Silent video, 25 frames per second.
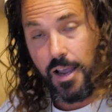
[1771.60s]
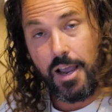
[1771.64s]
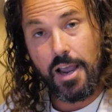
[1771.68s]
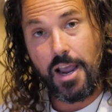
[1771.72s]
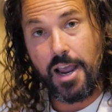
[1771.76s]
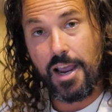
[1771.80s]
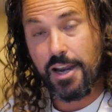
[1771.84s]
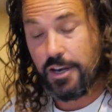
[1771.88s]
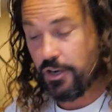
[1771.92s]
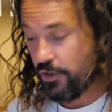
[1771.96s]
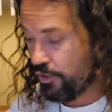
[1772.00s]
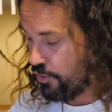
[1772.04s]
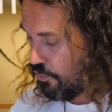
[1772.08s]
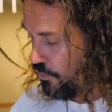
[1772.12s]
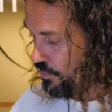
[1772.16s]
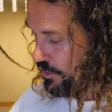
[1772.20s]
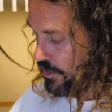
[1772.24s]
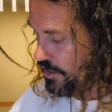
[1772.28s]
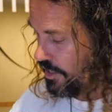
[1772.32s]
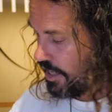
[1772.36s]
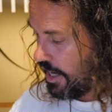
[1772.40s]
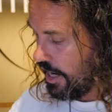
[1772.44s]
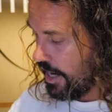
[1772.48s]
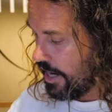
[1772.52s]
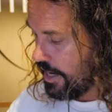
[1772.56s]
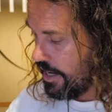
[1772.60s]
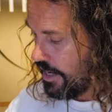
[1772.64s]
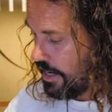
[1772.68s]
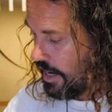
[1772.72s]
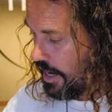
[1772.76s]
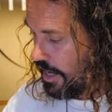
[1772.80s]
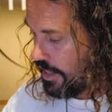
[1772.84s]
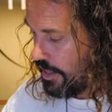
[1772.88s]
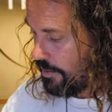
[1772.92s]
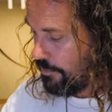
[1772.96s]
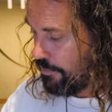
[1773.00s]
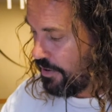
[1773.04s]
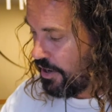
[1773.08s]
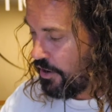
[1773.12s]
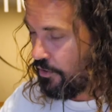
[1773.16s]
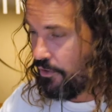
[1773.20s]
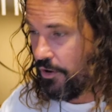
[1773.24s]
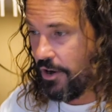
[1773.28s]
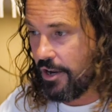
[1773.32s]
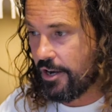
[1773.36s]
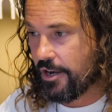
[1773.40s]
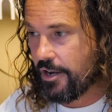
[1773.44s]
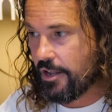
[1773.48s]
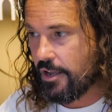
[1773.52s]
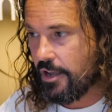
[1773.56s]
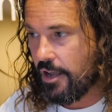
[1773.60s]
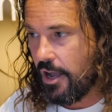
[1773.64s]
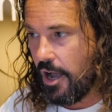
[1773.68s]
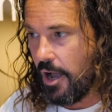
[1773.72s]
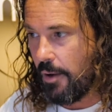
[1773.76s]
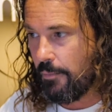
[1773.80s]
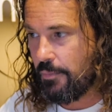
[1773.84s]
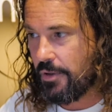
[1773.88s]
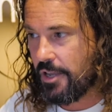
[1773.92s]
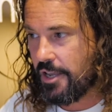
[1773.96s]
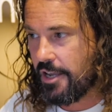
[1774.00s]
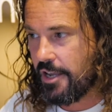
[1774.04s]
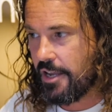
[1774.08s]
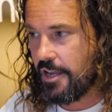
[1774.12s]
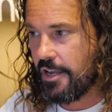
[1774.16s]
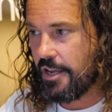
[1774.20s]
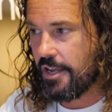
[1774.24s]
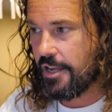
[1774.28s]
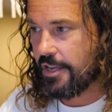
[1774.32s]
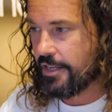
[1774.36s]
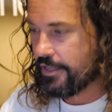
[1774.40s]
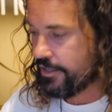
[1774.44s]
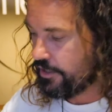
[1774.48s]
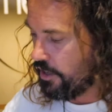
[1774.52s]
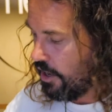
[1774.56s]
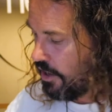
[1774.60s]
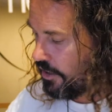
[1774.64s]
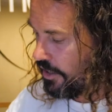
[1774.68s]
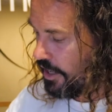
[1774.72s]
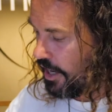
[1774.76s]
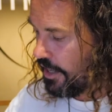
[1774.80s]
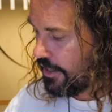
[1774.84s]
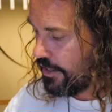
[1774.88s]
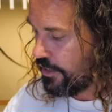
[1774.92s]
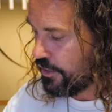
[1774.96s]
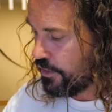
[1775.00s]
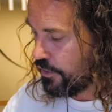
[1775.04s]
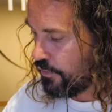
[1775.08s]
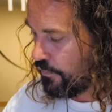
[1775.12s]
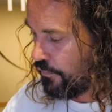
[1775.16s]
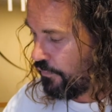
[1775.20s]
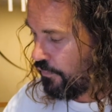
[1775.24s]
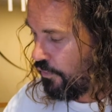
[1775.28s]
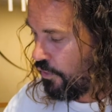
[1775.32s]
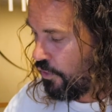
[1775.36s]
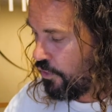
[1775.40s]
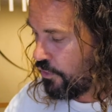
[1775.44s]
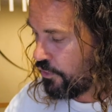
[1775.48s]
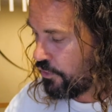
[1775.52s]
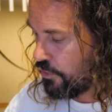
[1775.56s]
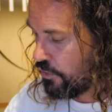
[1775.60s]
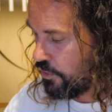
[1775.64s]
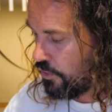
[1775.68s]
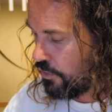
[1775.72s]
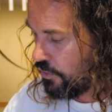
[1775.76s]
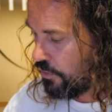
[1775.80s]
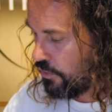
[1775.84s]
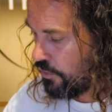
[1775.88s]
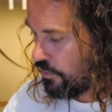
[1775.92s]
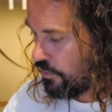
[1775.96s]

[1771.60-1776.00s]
And you could say, and the period up here is, okay, this is first